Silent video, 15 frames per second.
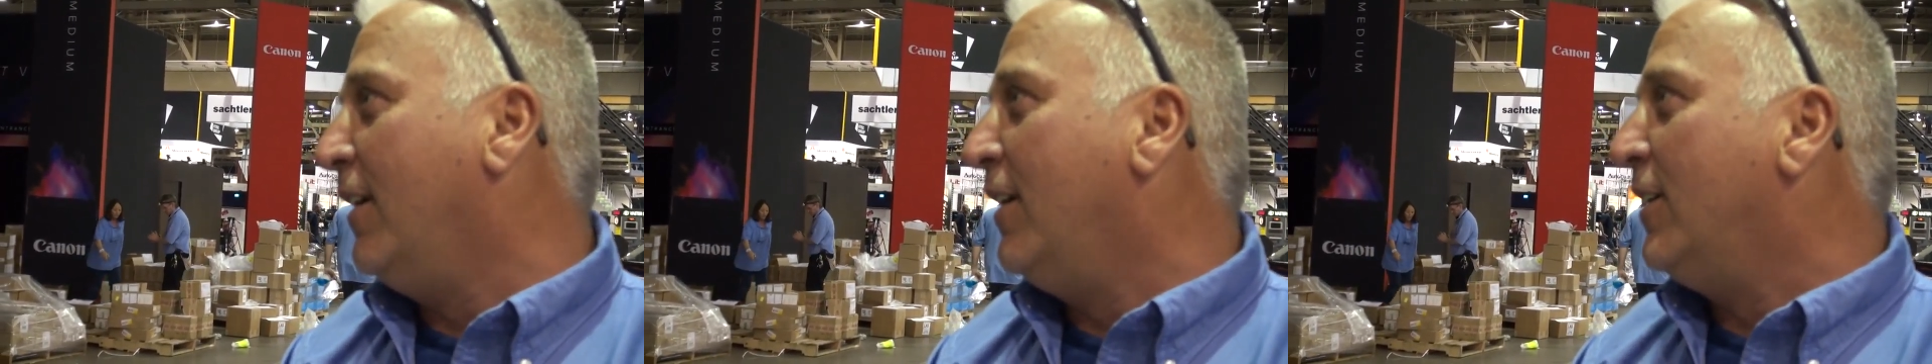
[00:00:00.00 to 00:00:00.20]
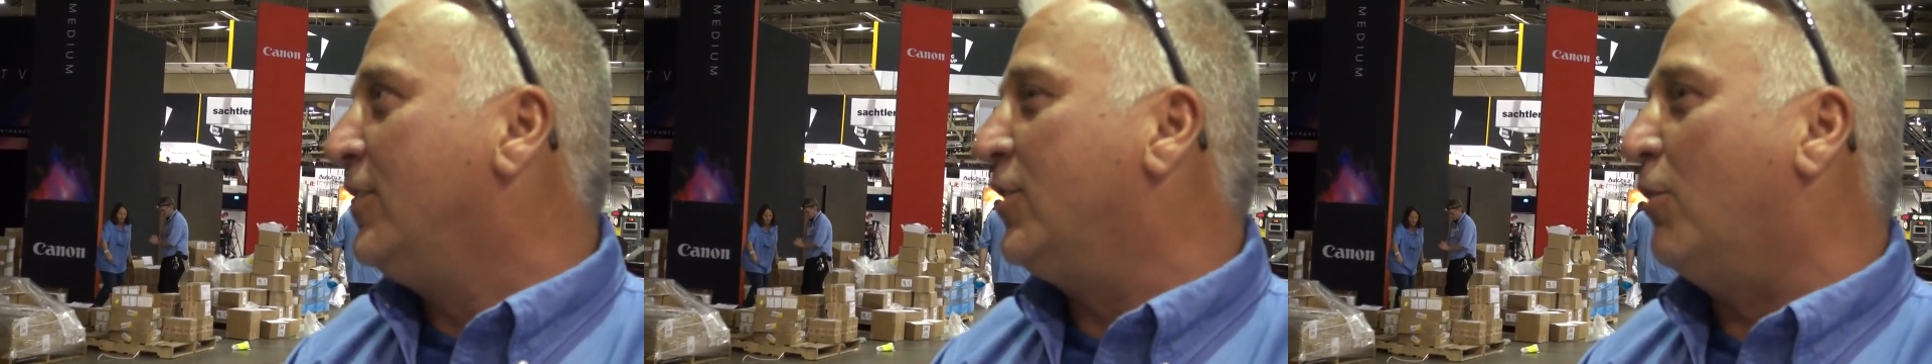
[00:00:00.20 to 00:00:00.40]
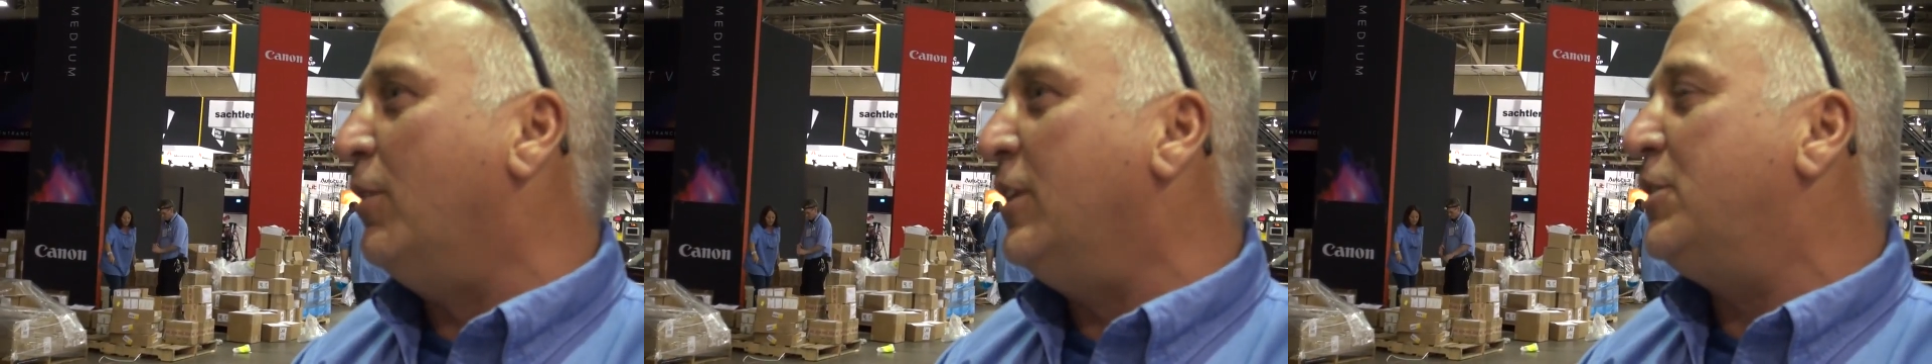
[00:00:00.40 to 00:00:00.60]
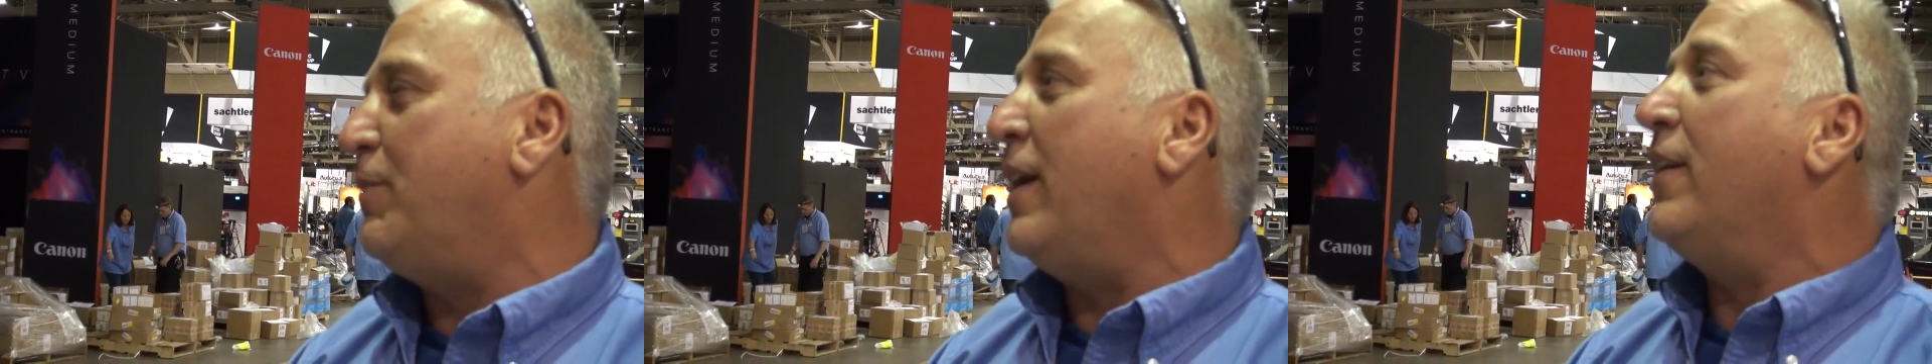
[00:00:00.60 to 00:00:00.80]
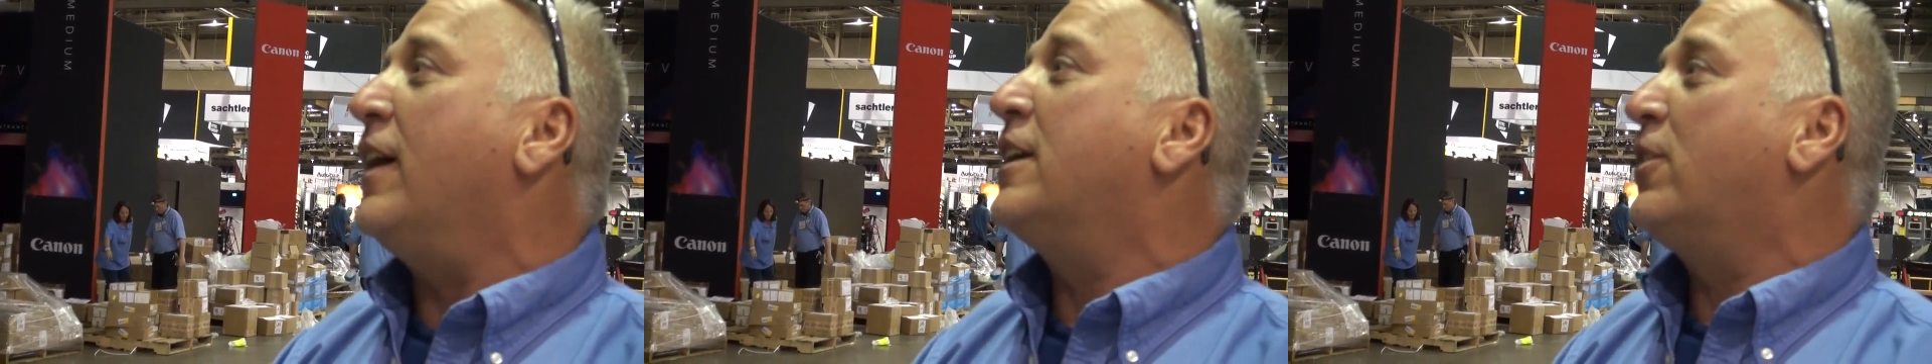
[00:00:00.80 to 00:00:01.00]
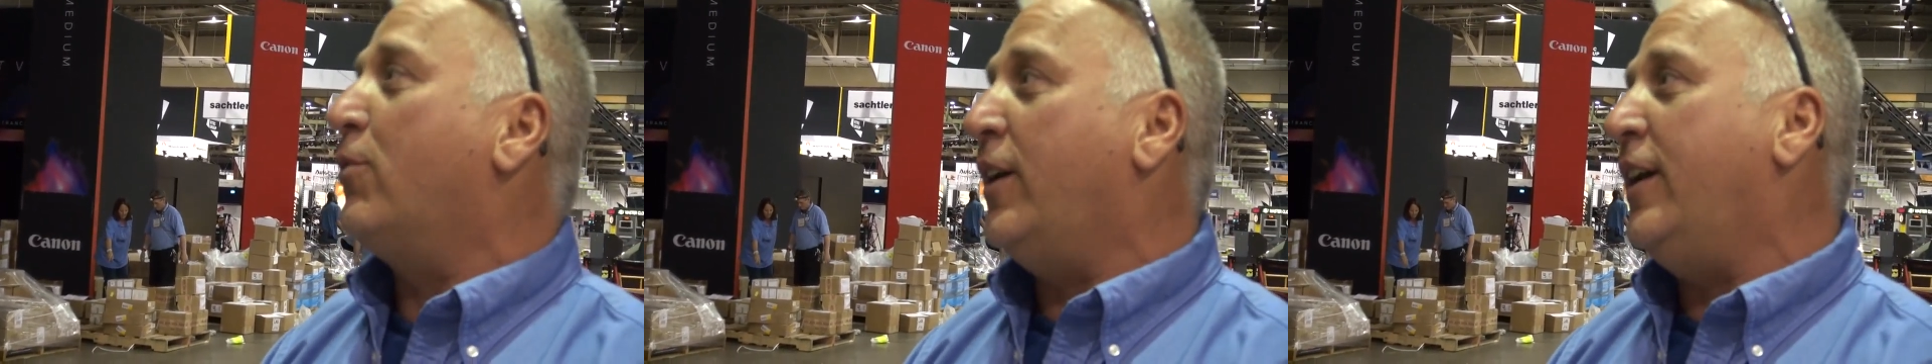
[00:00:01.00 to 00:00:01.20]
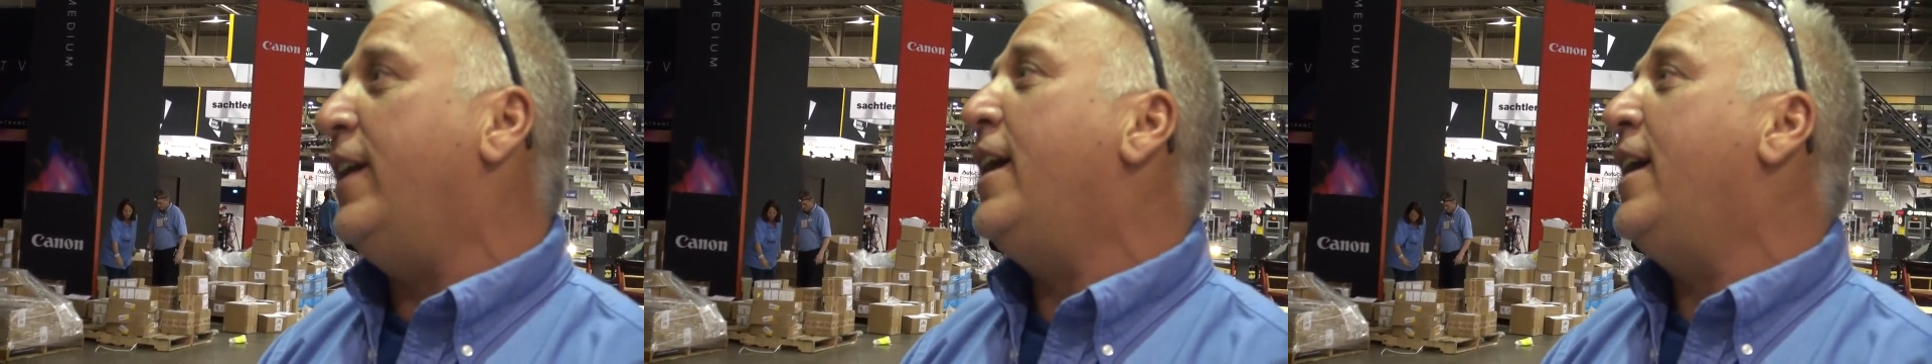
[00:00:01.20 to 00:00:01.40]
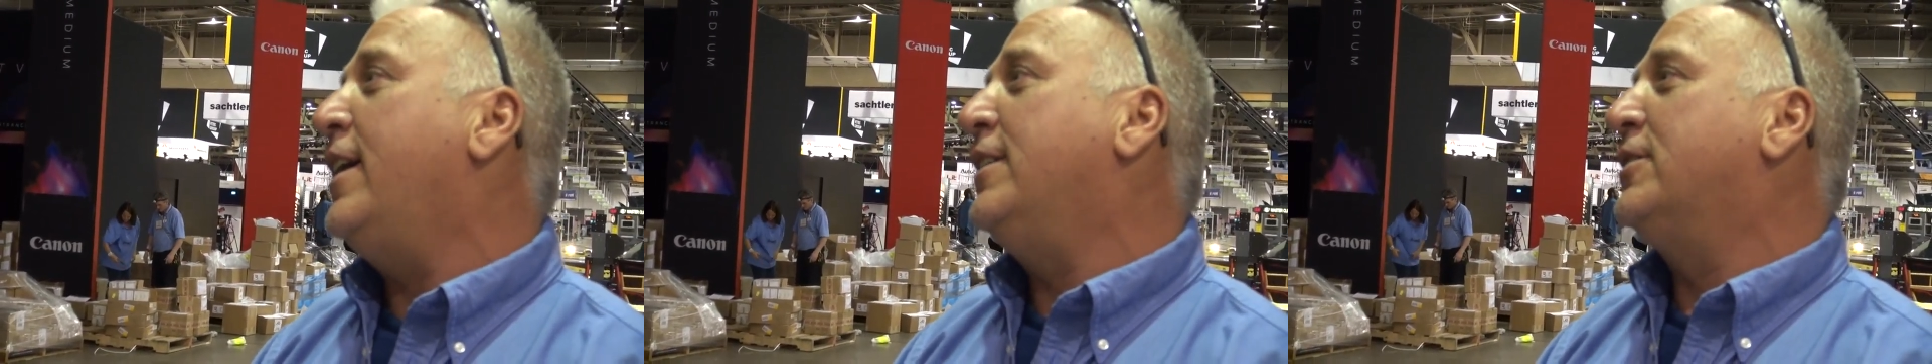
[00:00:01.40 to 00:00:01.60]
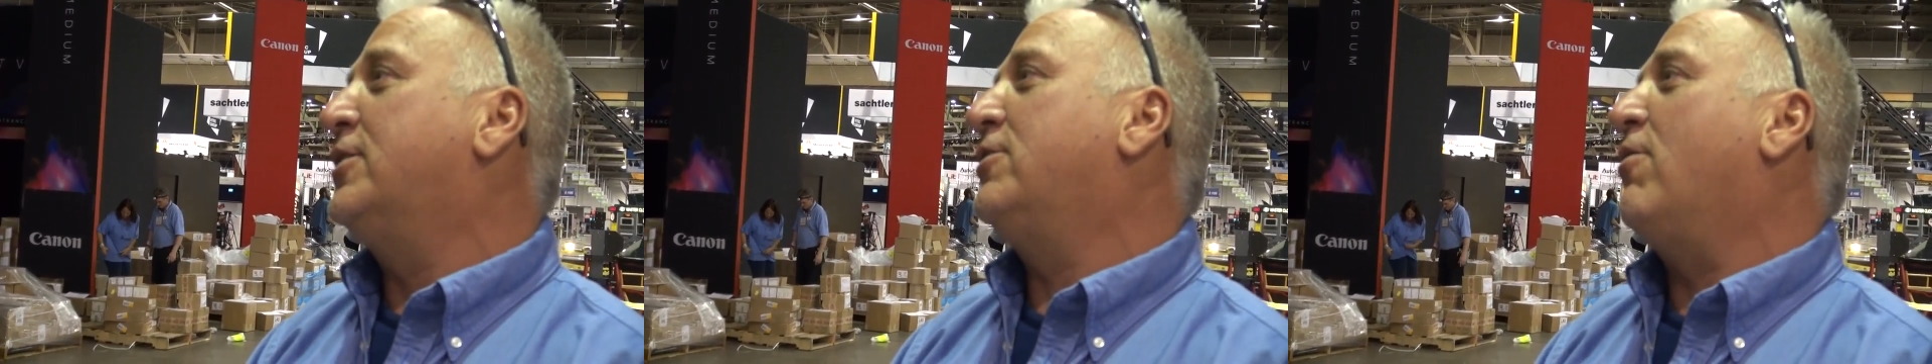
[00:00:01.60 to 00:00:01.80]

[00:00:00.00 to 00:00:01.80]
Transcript: Oh. So we spent like three days